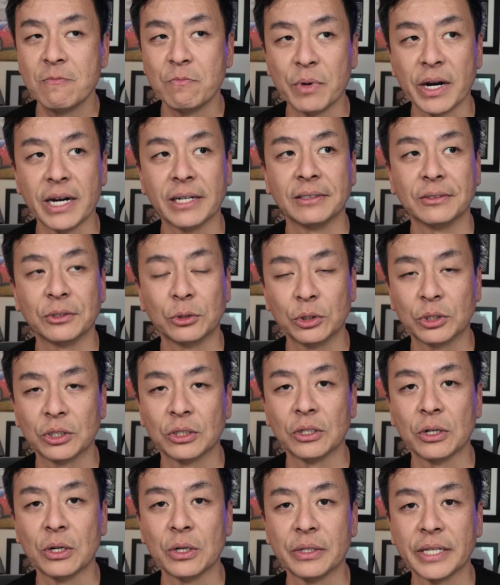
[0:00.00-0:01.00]
but good
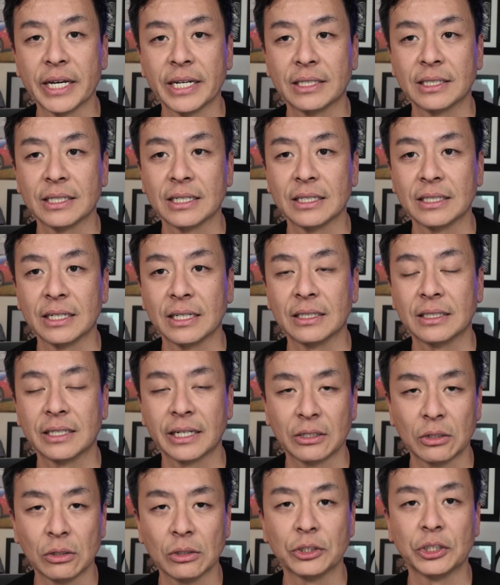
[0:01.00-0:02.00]
to know that, uh, that
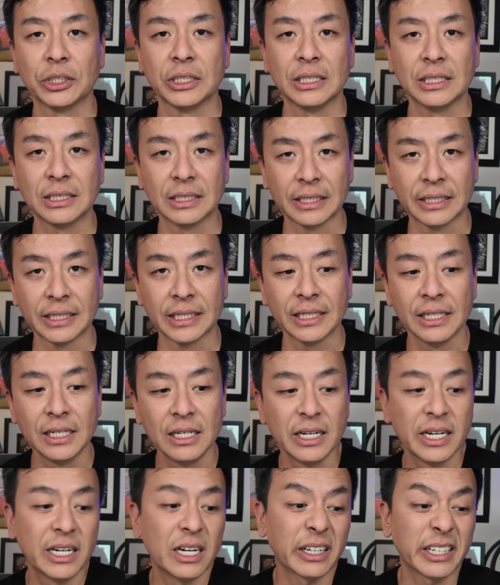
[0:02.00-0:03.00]
technology is there.
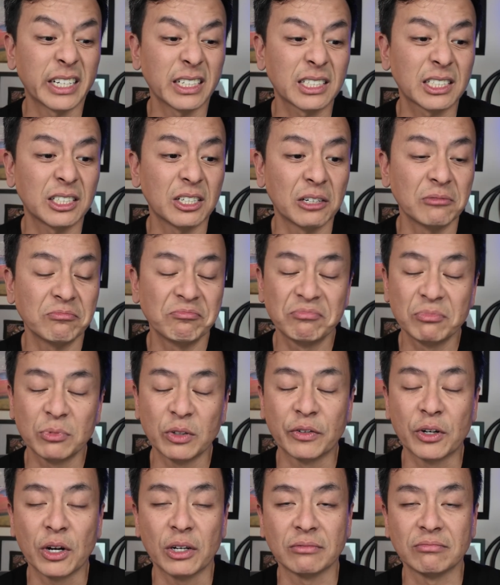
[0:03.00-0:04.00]
And I guess, you know,
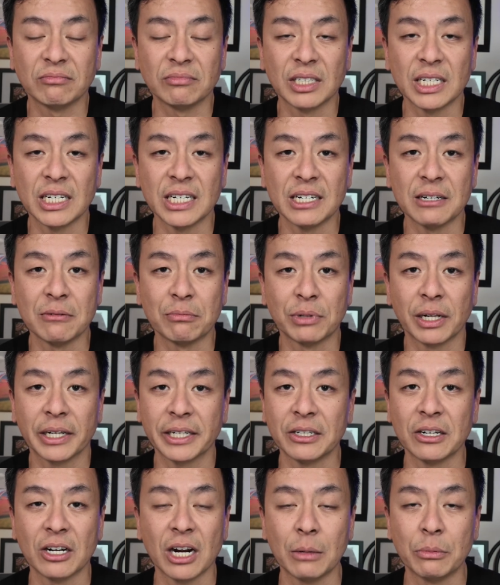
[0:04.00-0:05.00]
we've got uh,
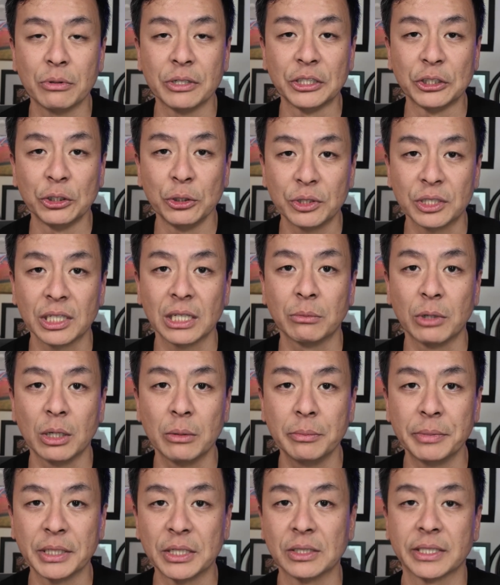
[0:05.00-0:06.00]
plug-in hybrid utes at the
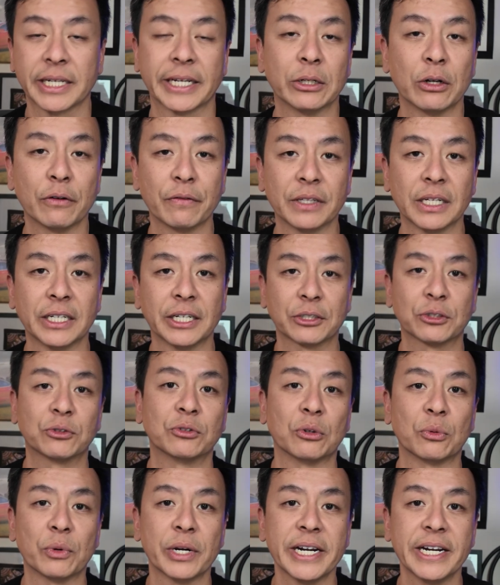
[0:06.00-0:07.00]
moment because they can offer that
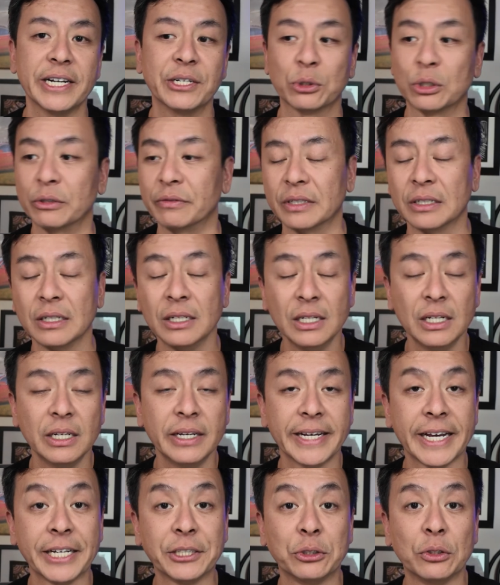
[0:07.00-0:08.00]
extra range, or even
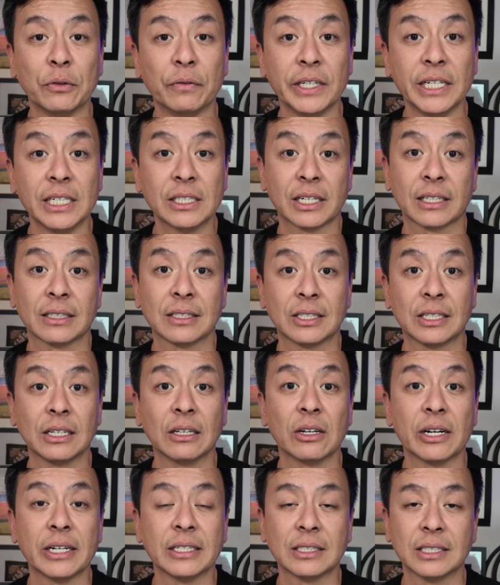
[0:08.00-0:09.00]
SUVs like the
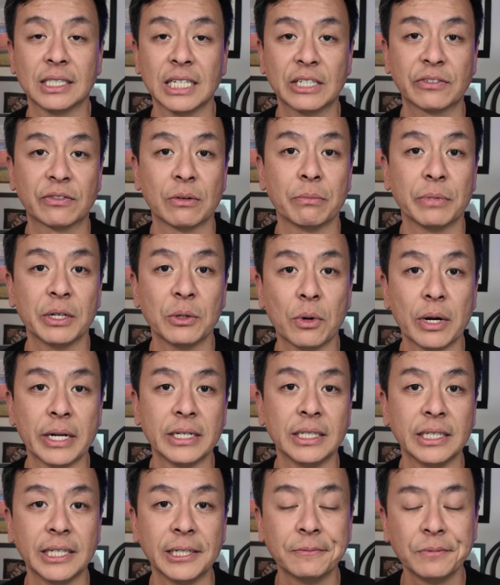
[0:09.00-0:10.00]
Sealion 6 from
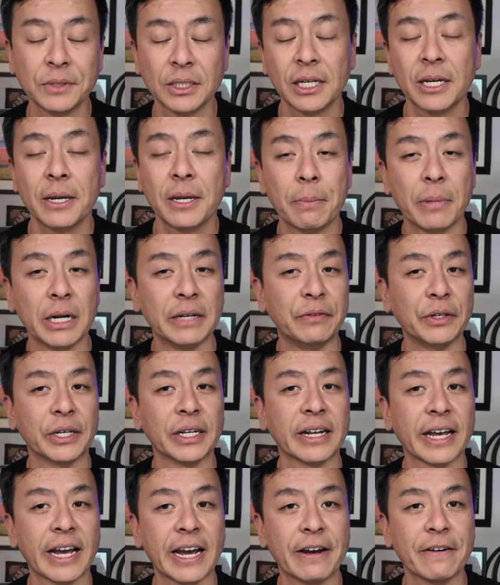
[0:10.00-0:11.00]
BYD. But if you
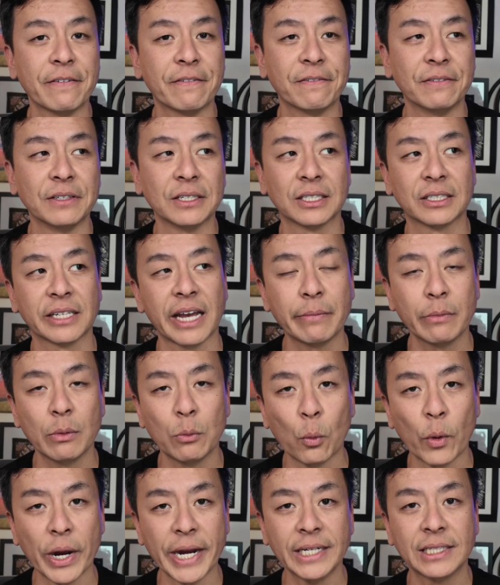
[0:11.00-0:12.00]
can have the
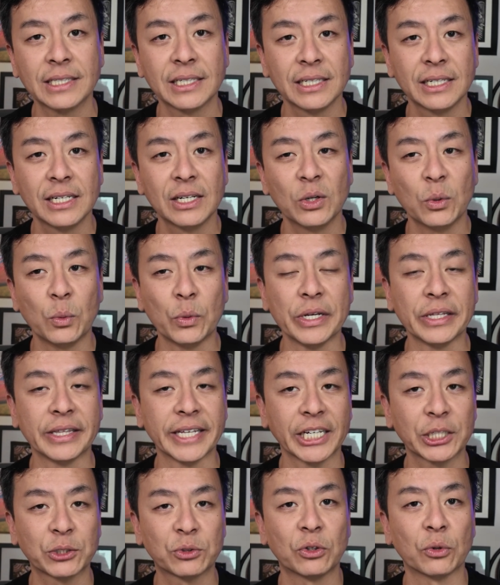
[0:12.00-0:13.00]
same weight with
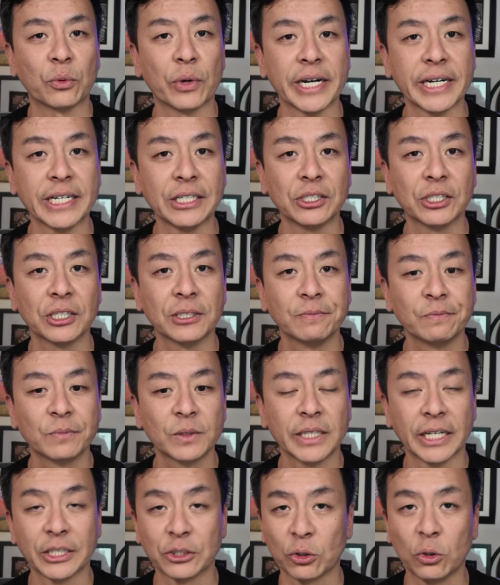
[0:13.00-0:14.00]
extra range
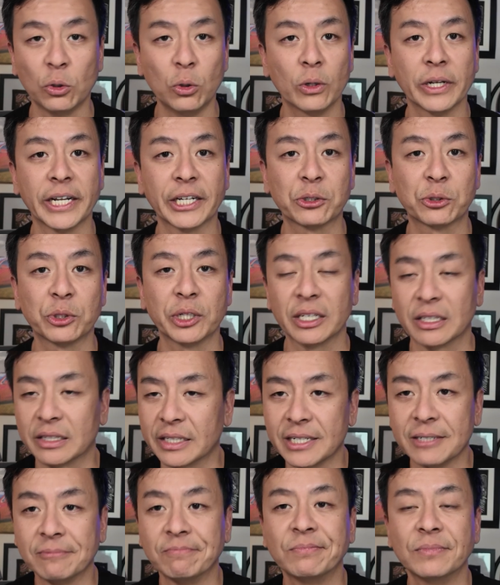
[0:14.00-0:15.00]
that's all electric,
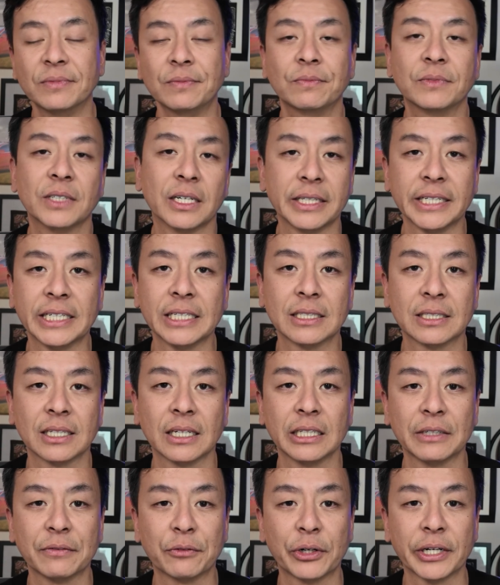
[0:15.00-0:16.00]
then I think it's
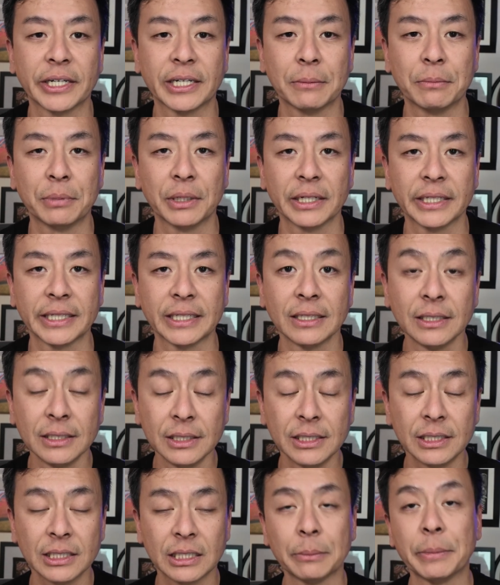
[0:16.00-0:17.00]
certainly very compelling
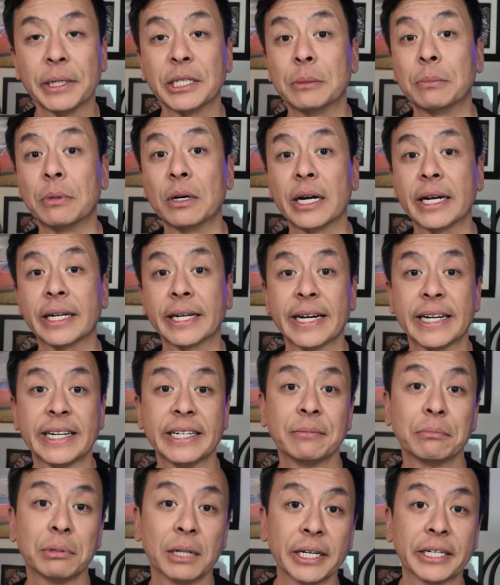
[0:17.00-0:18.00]
compared to buying
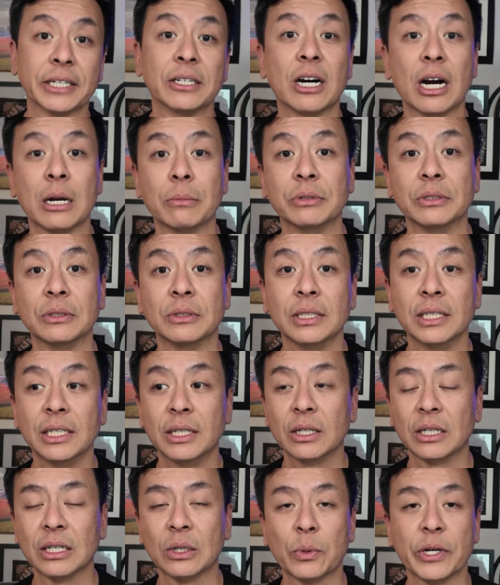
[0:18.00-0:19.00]
a plug-in hybrid
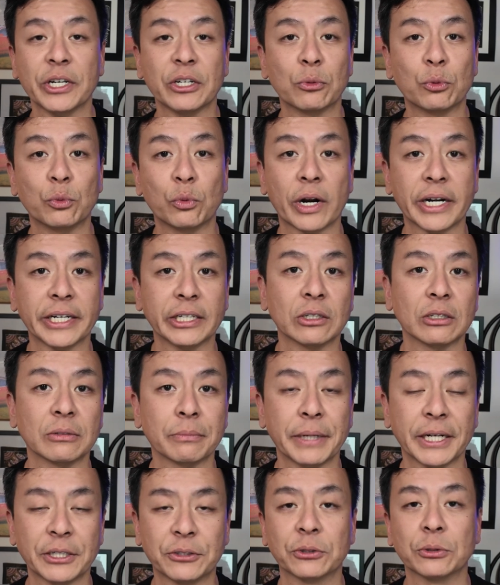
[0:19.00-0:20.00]
uh, where you're running
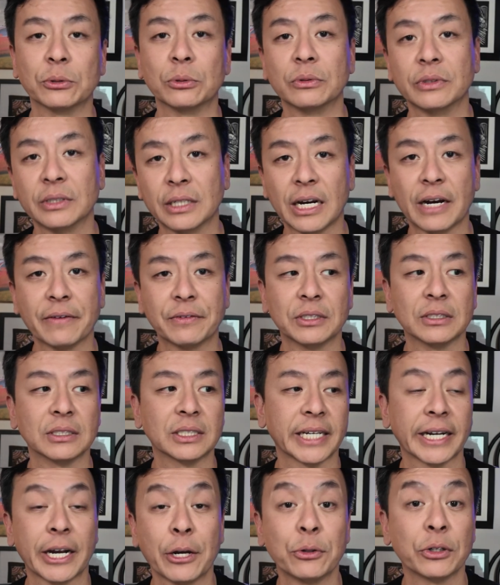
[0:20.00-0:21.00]
on petrol after
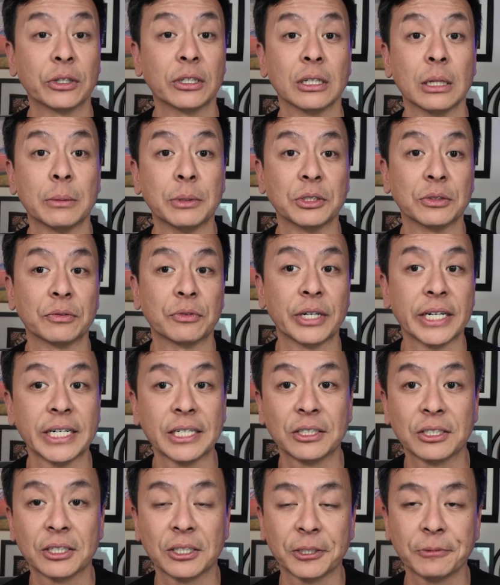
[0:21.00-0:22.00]
say 100 kilometers of
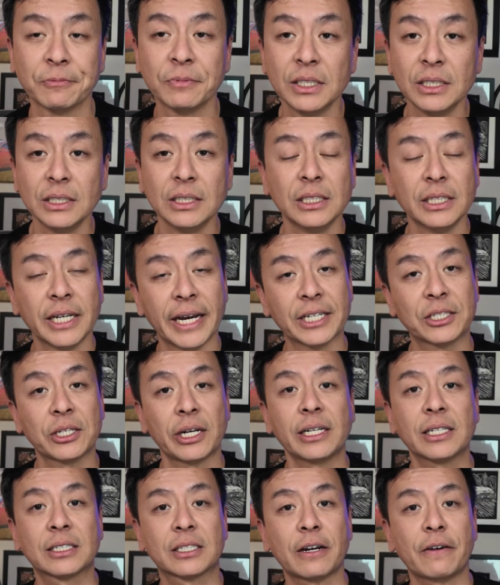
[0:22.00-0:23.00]
range. So
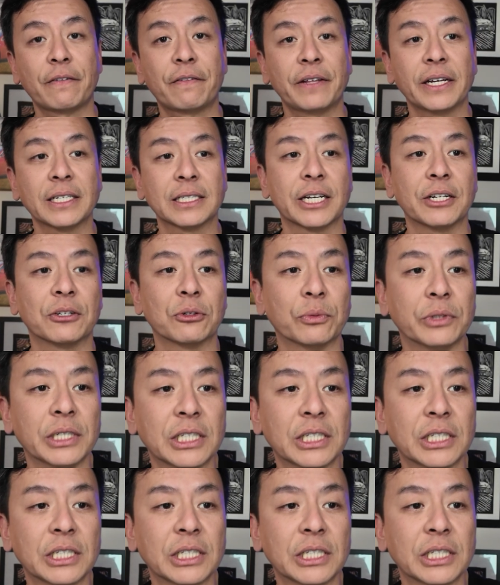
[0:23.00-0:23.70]
exciting stuff. Thanks again to